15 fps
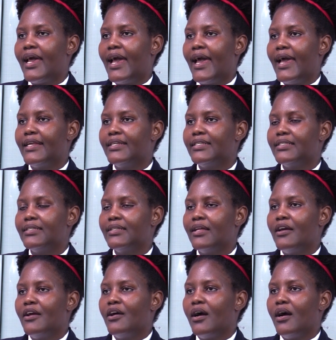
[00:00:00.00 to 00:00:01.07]
and
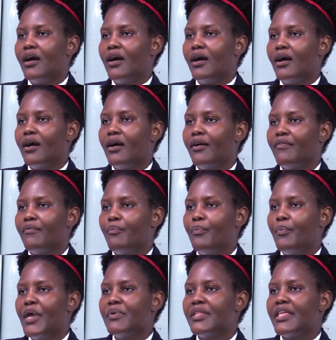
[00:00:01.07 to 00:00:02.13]

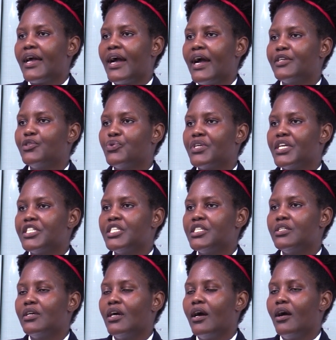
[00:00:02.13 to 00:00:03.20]
maybe they had
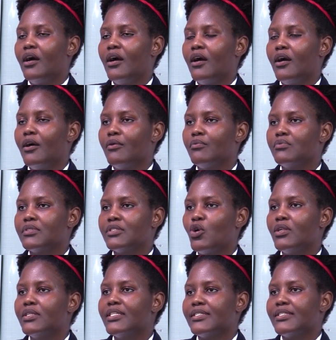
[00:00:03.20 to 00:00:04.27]
already
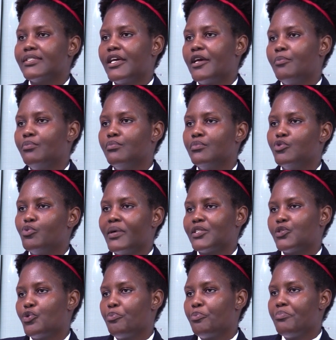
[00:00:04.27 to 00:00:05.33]
sold the same to
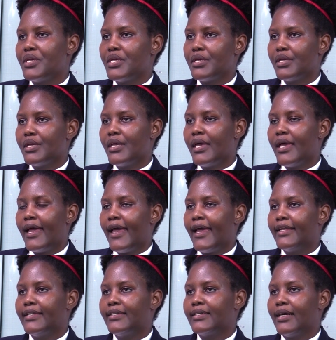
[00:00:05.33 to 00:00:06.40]
person B,
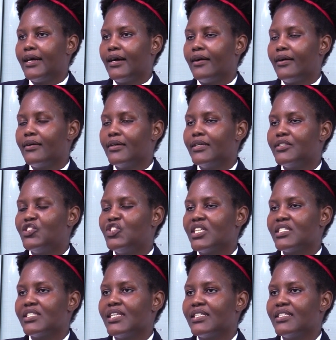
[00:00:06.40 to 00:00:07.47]
and it's
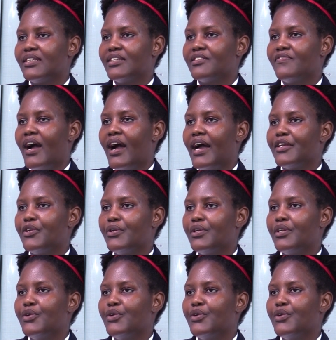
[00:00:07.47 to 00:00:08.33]
just that transfer had